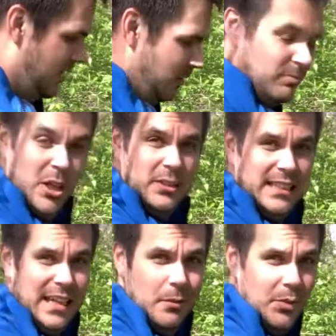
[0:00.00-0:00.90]
no
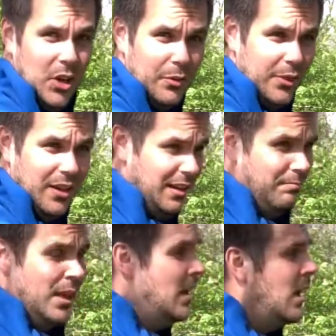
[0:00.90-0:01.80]
seams off you.
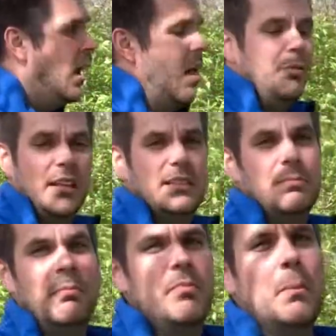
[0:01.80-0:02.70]
That's
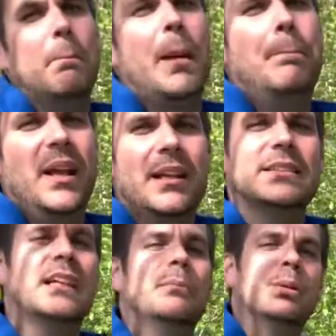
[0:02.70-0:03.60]
my biggest
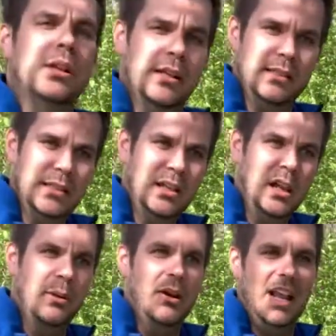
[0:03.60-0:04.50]
complaint
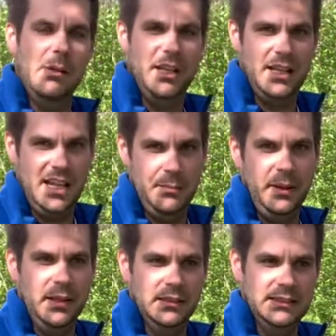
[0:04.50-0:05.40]
about hammock camping
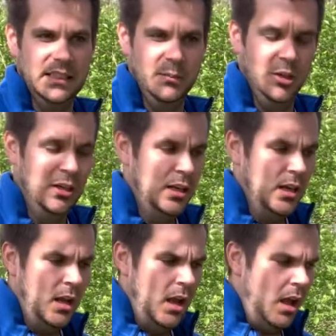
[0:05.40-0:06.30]
in the summer.
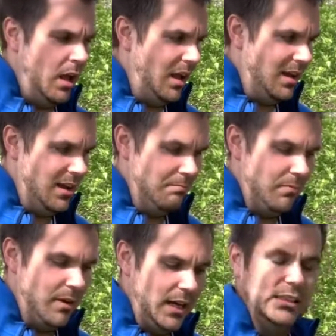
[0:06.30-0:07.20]
I
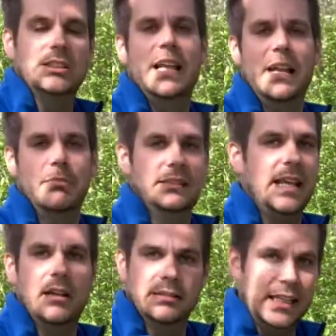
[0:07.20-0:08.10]
just hate
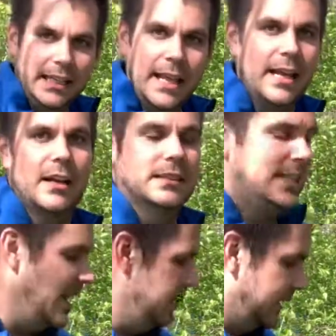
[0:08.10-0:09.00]
mosquitoes. I cannot
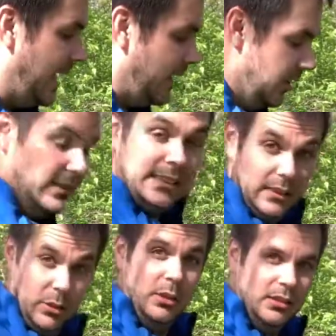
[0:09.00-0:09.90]
stand mosquitoes. So,